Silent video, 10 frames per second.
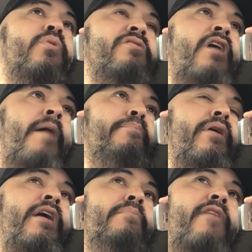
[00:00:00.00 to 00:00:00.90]
was
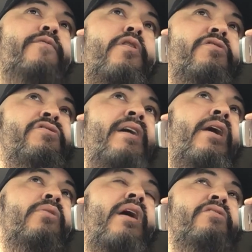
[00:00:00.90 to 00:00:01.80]
operating my first
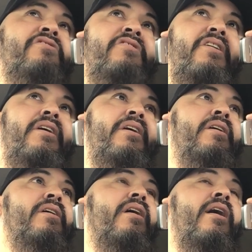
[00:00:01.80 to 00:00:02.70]
LLC